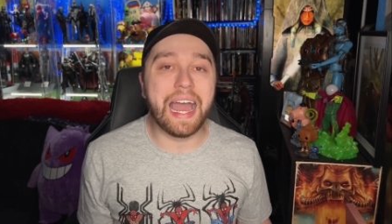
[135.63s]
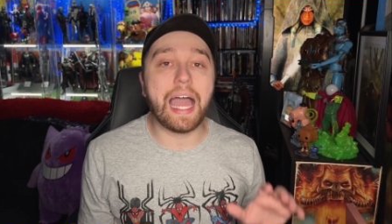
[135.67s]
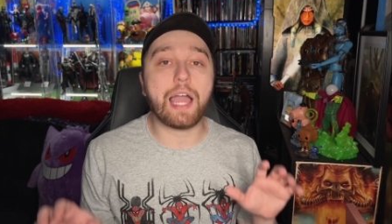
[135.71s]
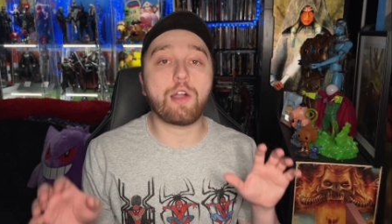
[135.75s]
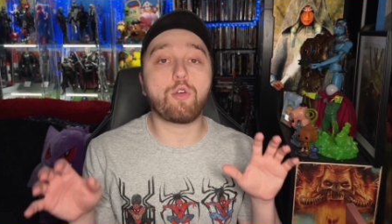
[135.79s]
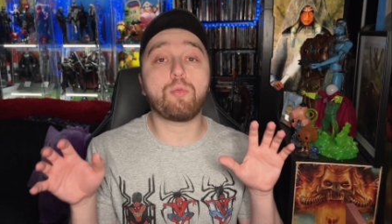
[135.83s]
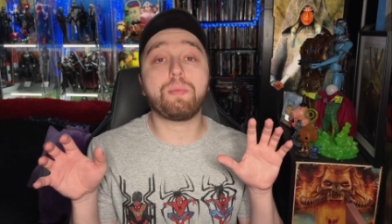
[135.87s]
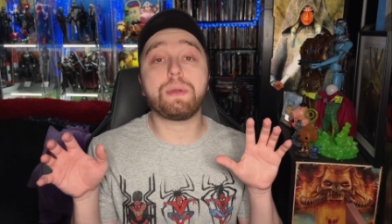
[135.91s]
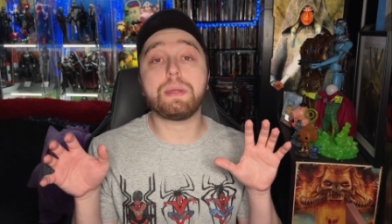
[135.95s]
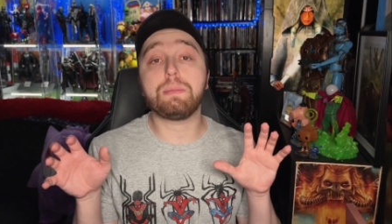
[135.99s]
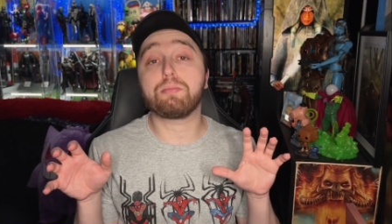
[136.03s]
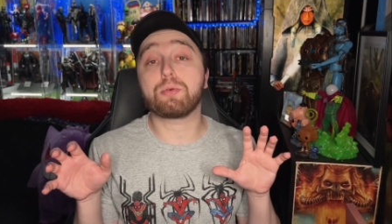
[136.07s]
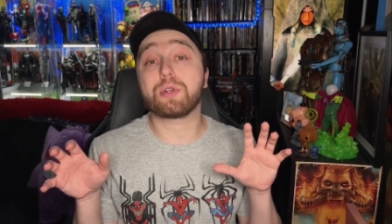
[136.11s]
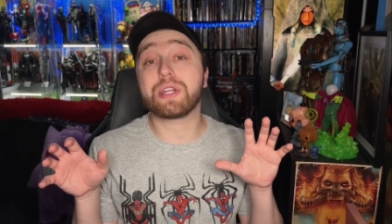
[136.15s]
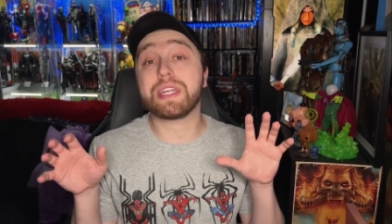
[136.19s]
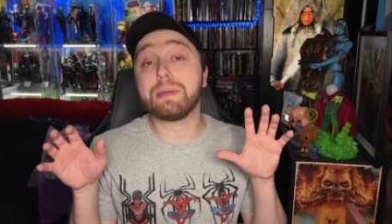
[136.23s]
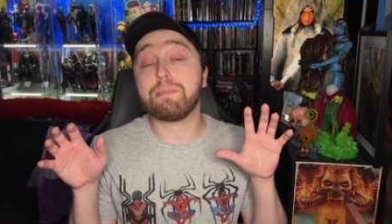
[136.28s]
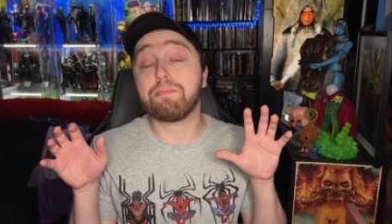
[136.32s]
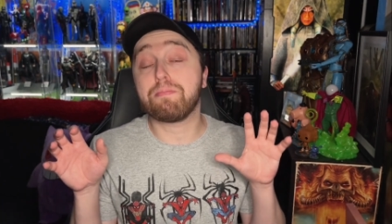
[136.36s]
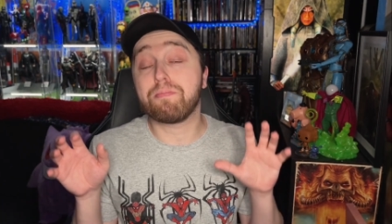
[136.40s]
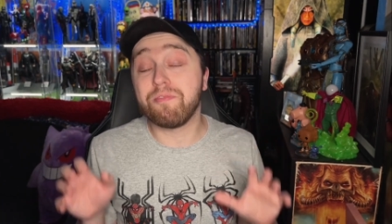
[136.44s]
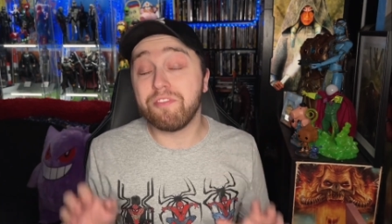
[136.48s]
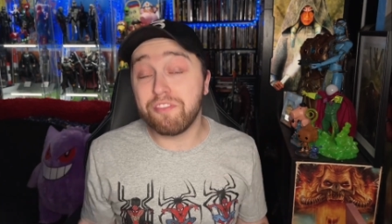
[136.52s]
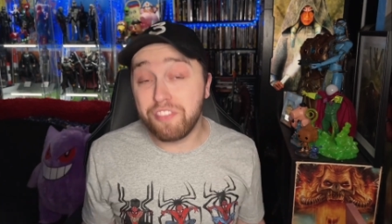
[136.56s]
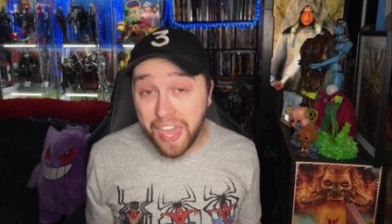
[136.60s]
I will be
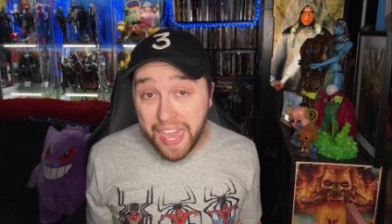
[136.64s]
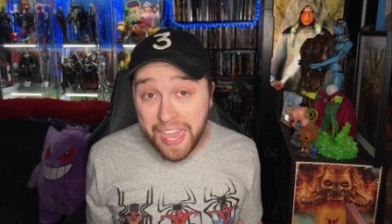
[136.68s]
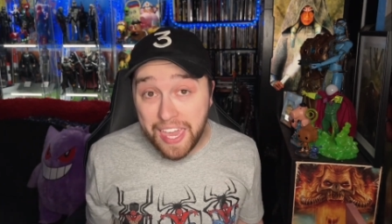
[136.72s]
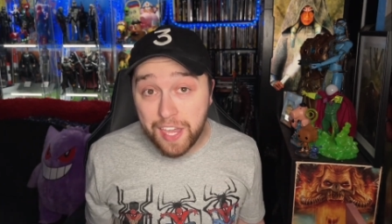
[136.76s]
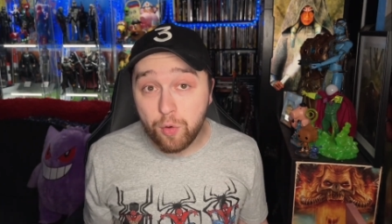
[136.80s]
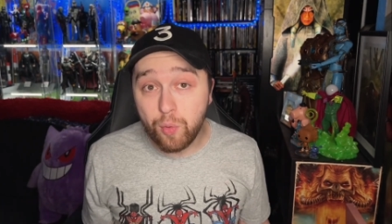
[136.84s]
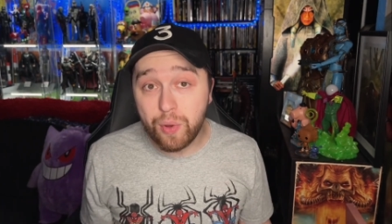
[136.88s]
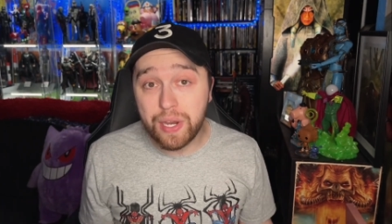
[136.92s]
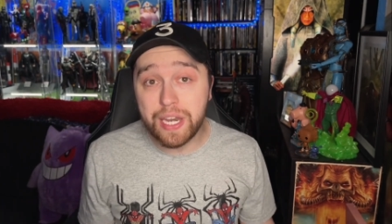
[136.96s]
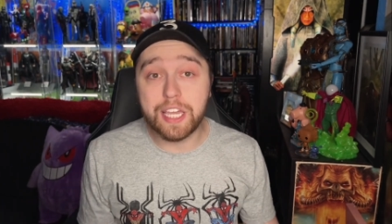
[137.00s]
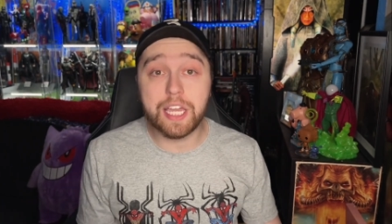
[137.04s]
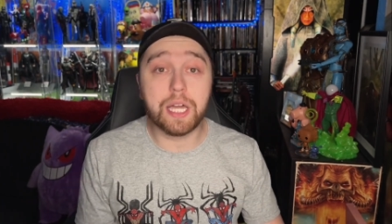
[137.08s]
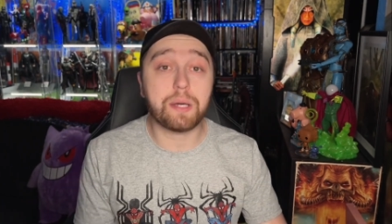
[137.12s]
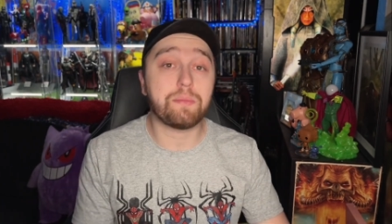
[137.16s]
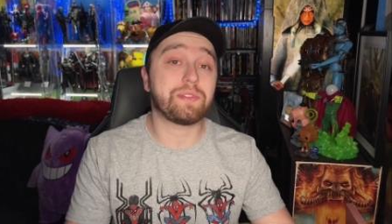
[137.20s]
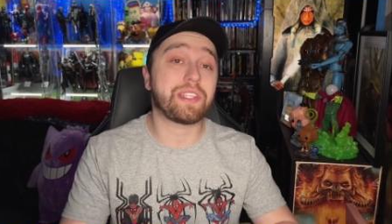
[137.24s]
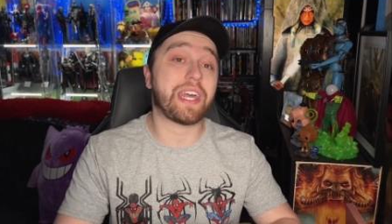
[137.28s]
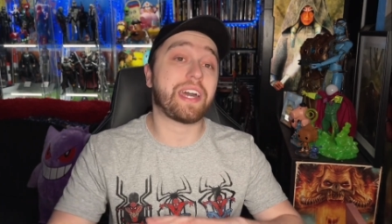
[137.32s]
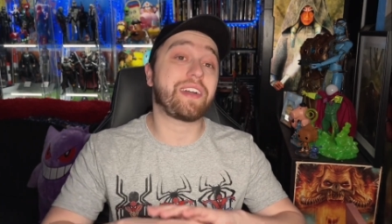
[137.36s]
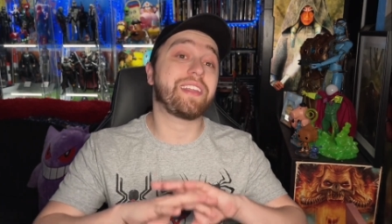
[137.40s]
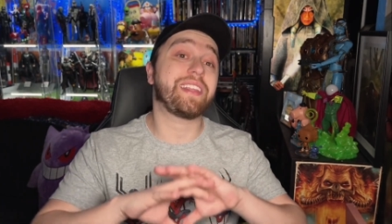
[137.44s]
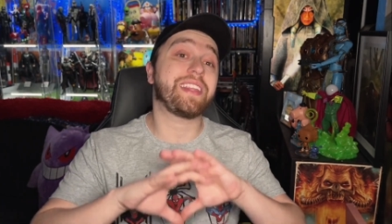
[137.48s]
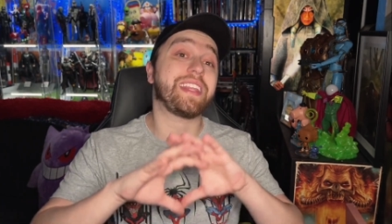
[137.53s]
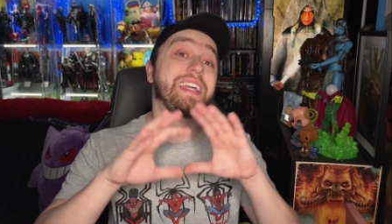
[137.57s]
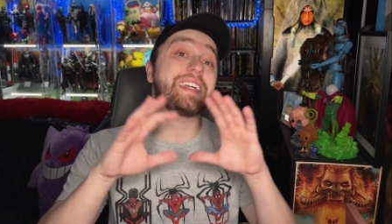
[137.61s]
pretty vague when it comes
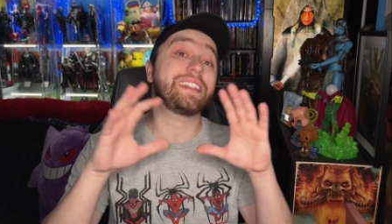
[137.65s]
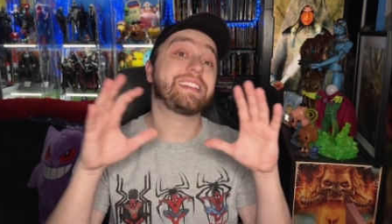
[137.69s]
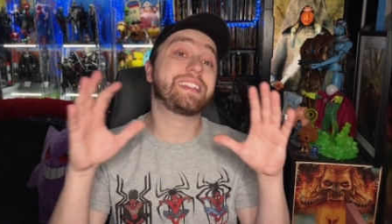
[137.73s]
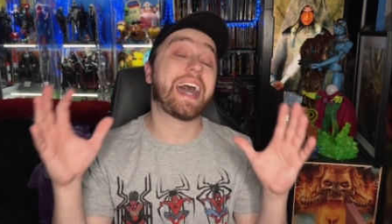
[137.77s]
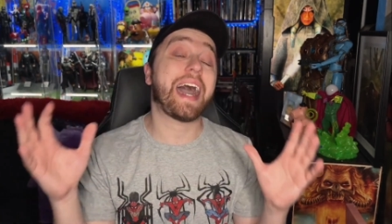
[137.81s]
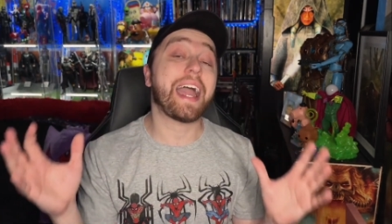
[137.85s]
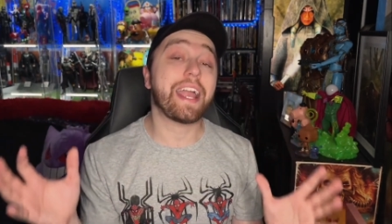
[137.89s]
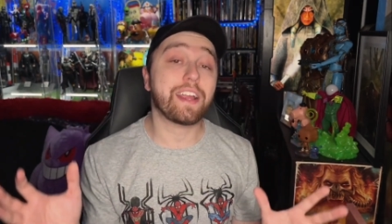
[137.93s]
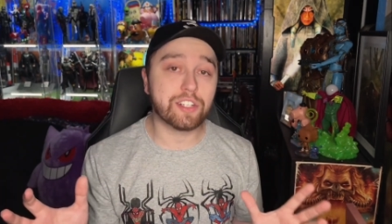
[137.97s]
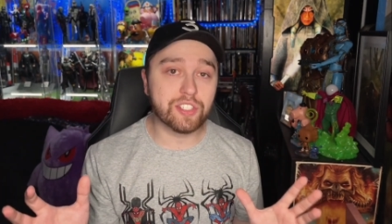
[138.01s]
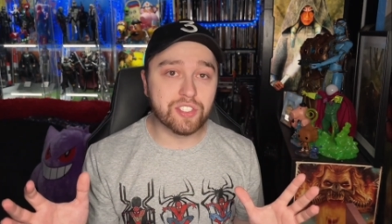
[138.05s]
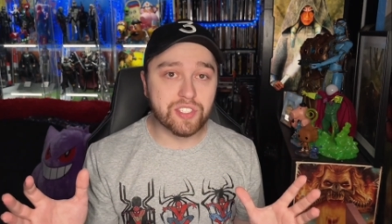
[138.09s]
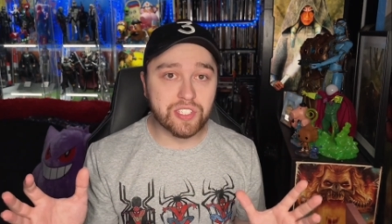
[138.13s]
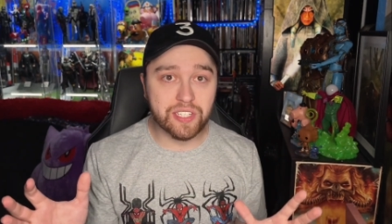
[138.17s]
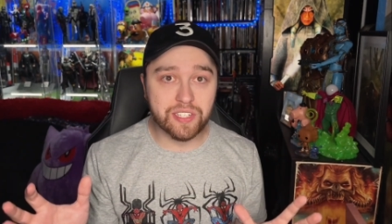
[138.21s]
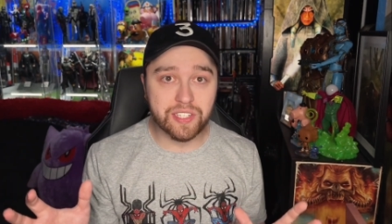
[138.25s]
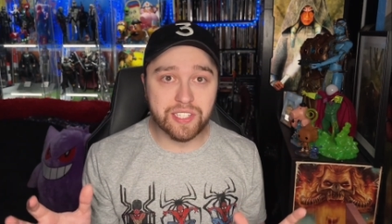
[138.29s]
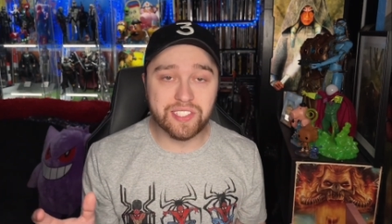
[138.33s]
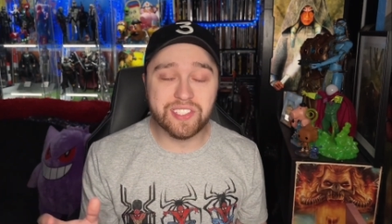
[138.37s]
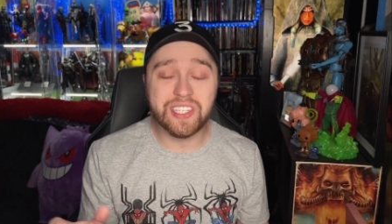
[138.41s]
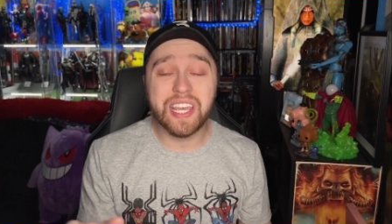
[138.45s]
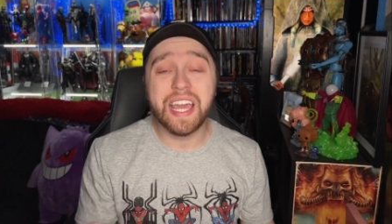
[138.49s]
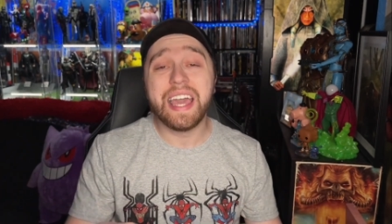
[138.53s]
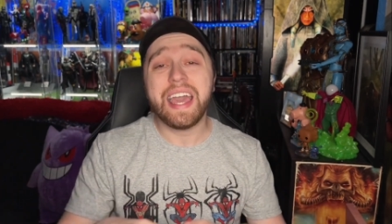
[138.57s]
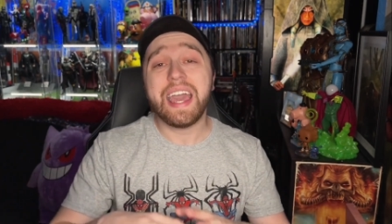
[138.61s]
down to the entire
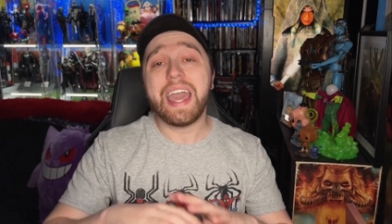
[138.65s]
series